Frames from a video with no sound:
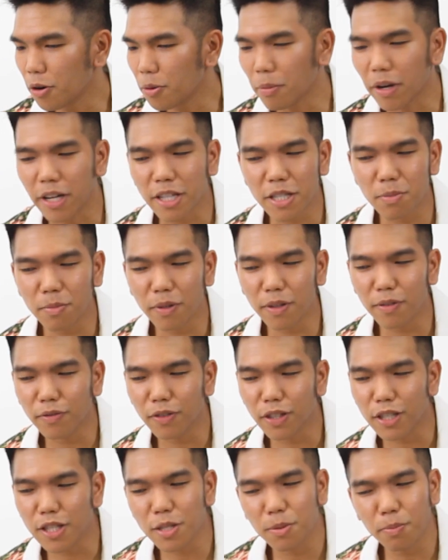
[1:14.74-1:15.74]
Reminds me of
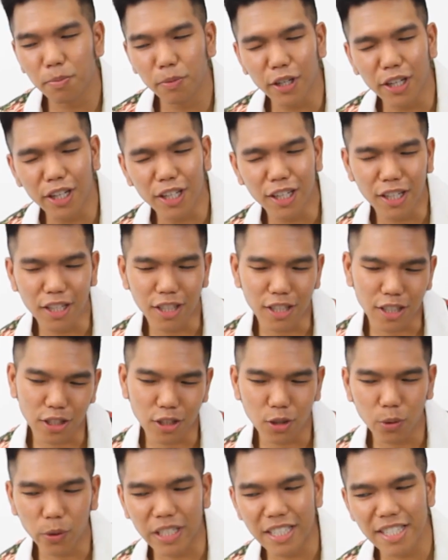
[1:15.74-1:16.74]
the spring
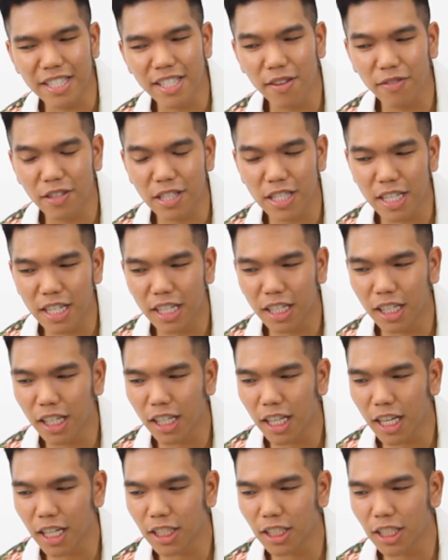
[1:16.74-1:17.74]
2017
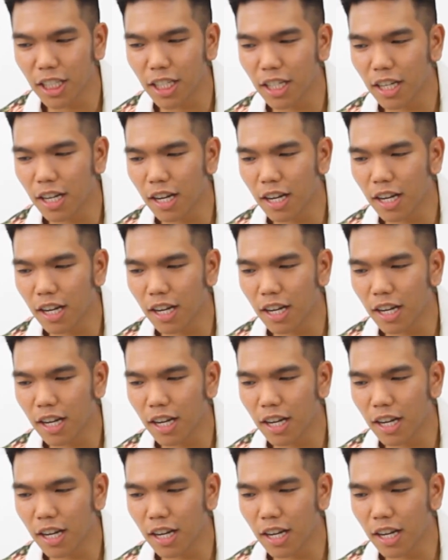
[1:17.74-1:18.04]
collection